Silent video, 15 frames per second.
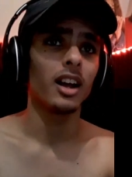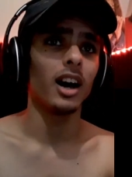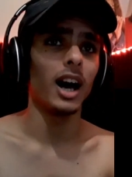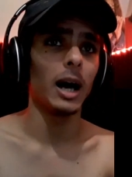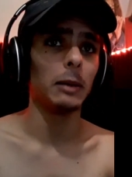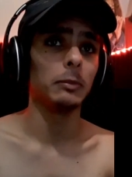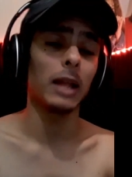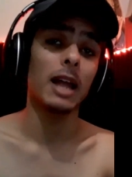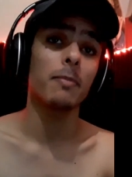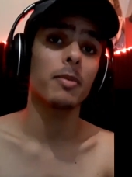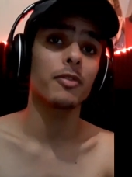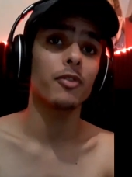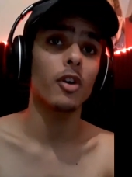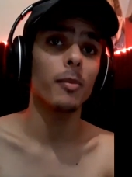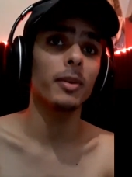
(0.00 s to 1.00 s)
um, live
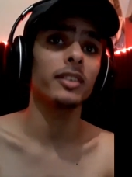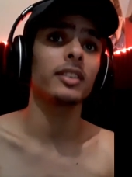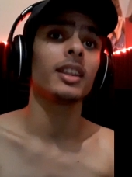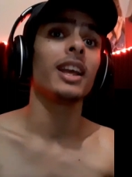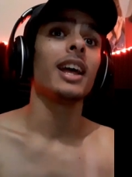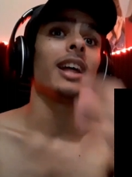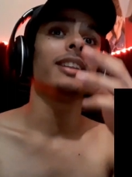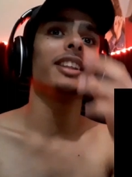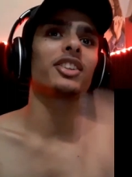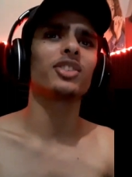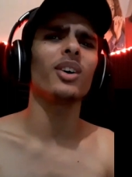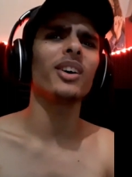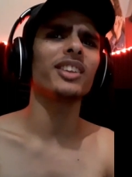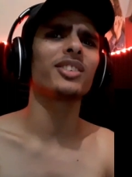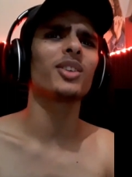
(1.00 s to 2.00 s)
performances. The
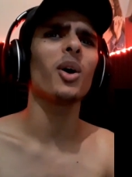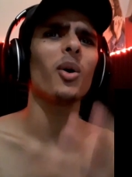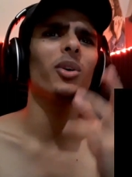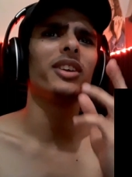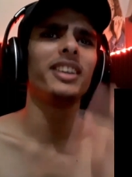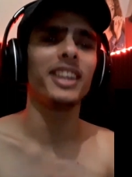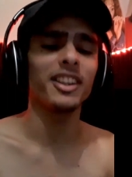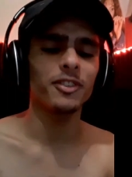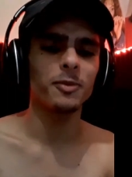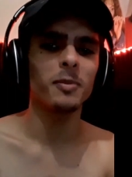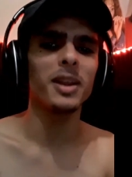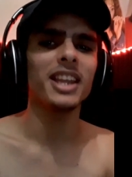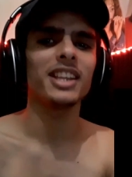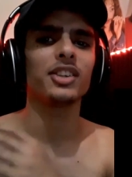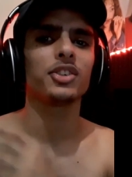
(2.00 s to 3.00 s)
song is called Give
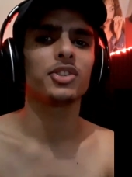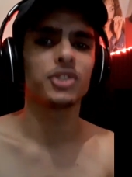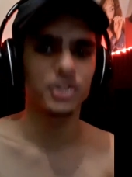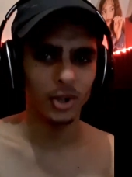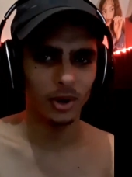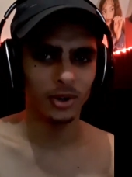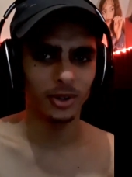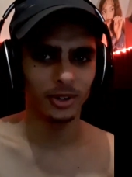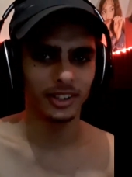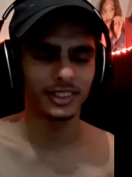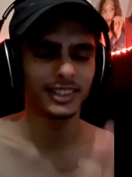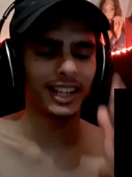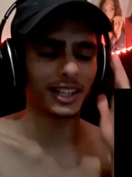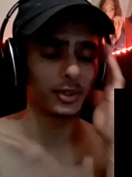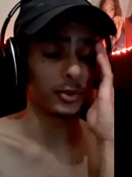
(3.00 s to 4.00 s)
Me Chocolate.
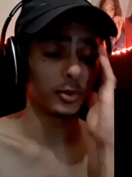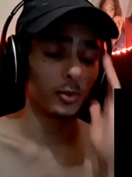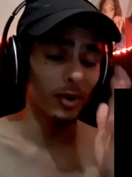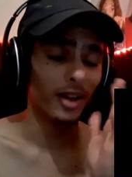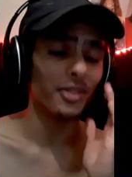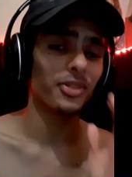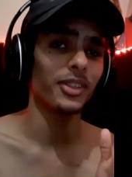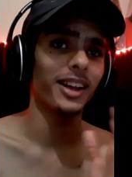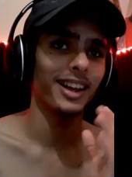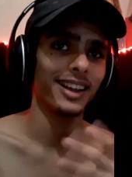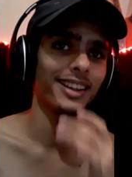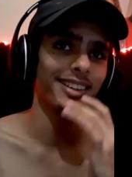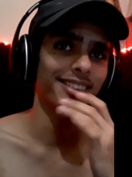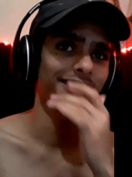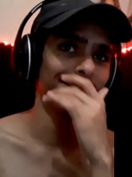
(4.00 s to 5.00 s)
Like, what the
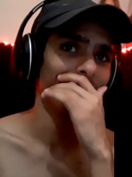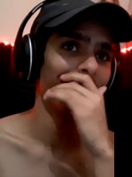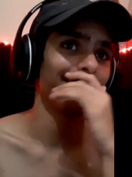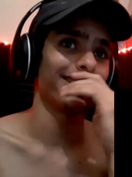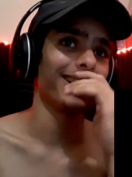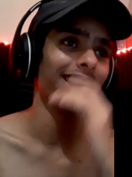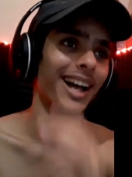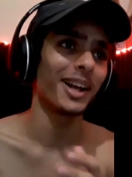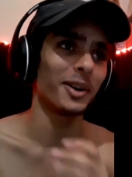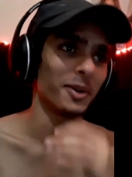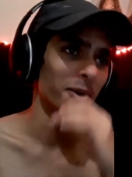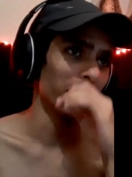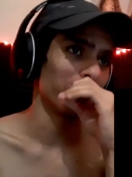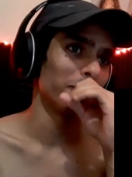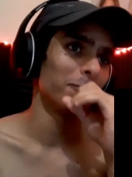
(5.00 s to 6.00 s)
heck is that? I don't
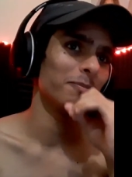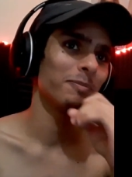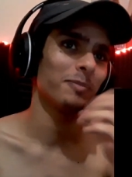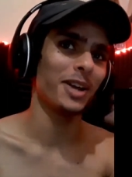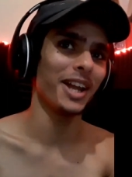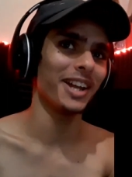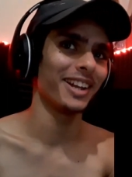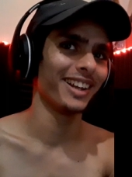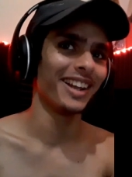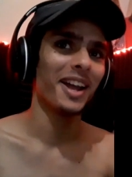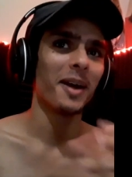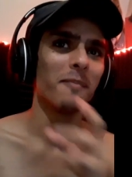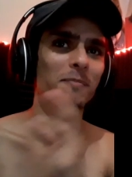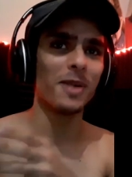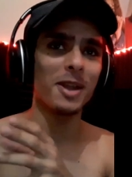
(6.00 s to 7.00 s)
know.
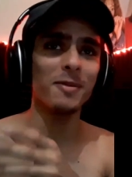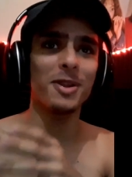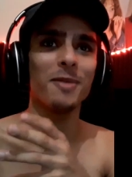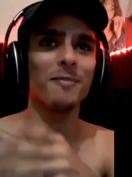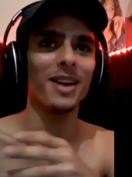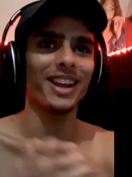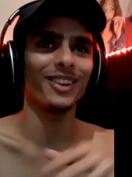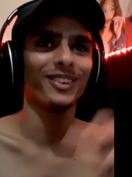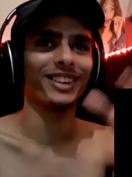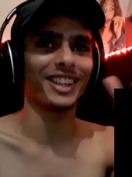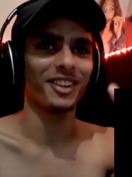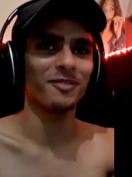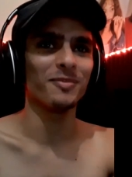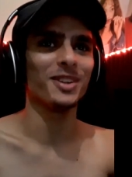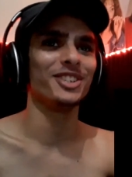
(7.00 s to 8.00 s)
BABYMETAL,
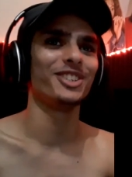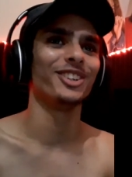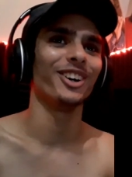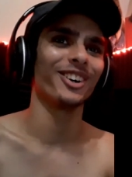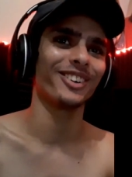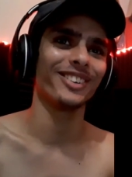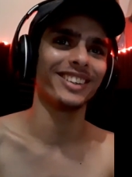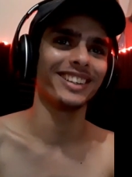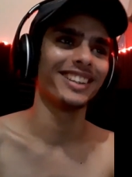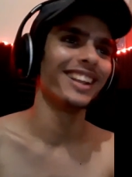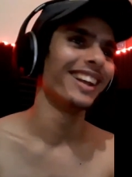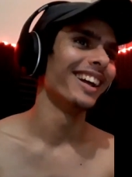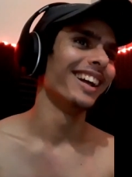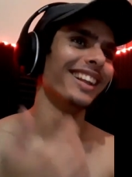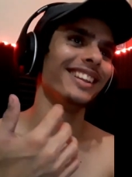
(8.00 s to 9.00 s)
Give Me Chocolate.
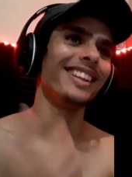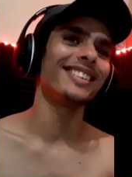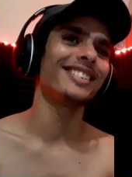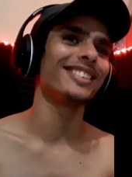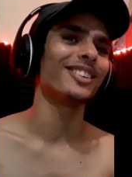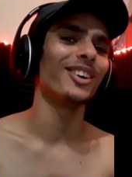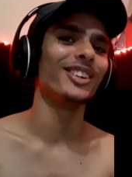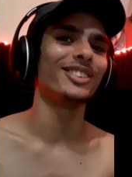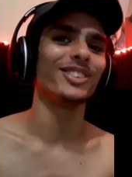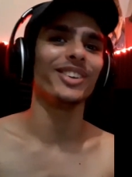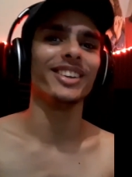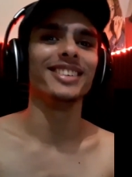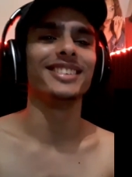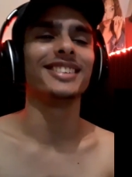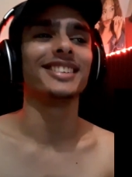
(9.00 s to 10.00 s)
This is going to
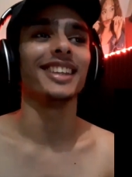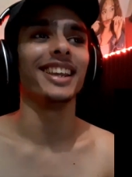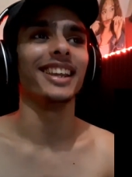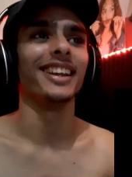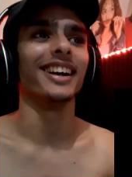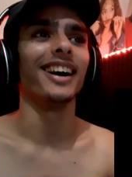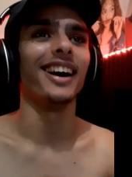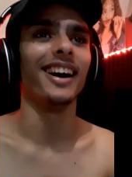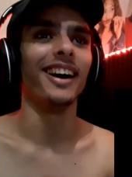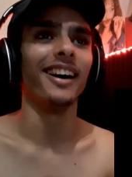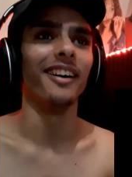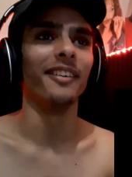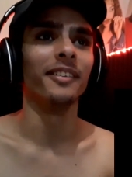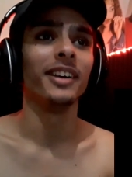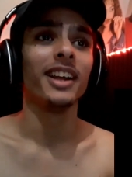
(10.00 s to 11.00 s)
be insane.
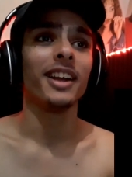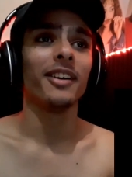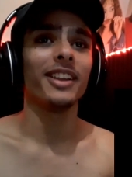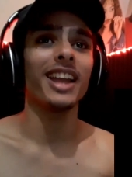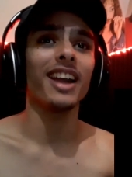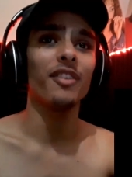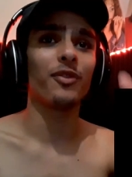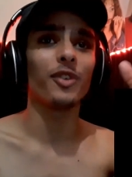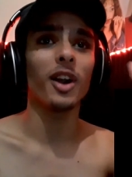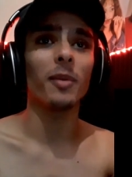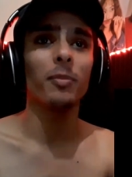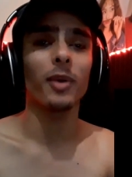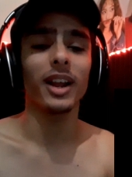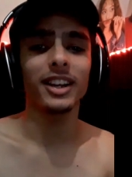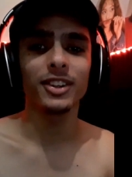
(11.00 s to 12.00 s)
Um, but yeah, if you're
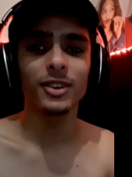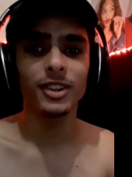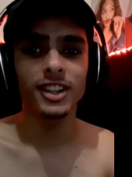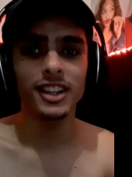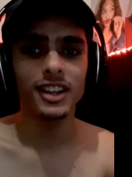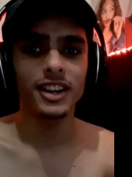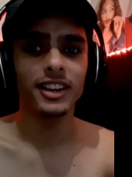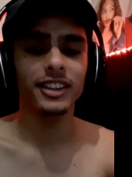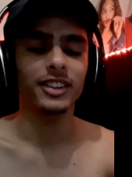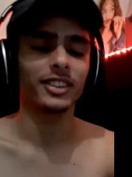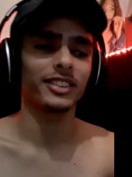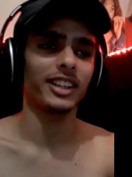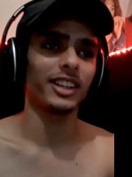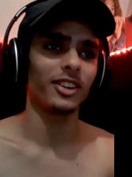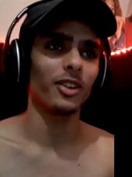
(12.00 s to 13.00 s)
brand new here,
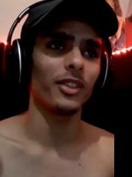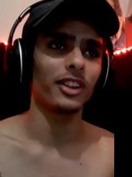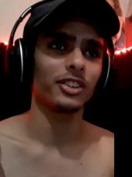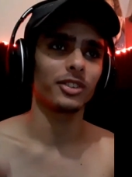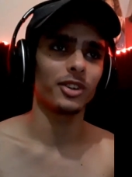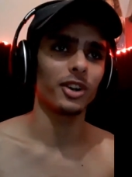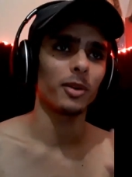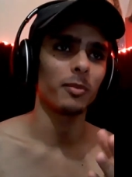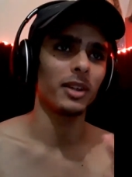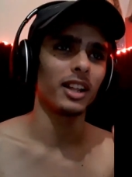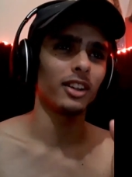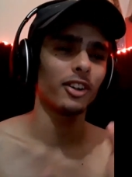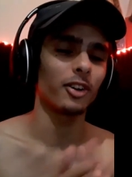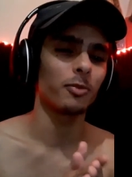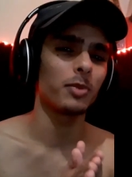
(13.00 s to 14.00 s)
because I know there's going to be a
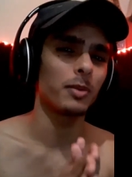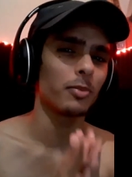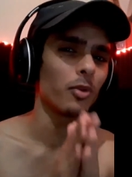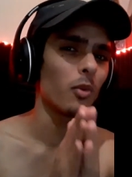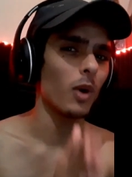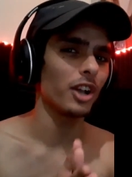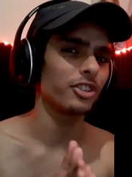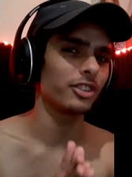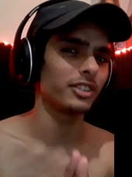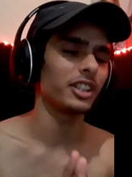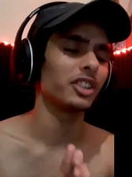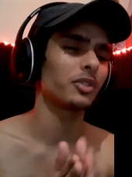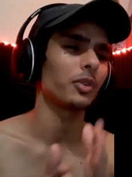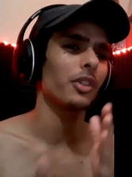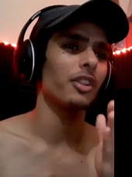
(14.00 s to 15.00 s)
lot of people watching
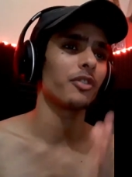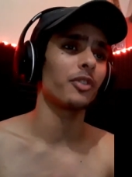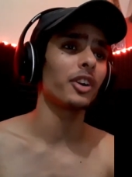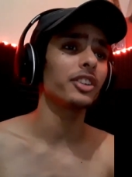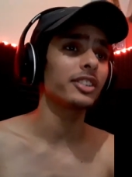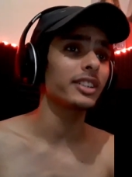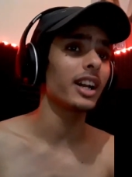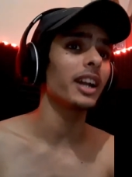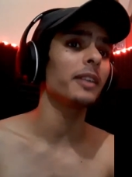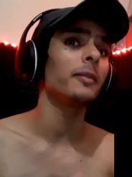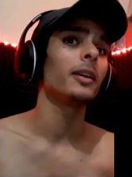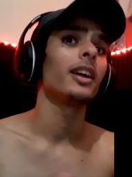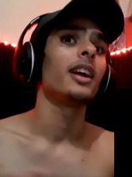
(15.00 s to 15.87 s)
this for the first time,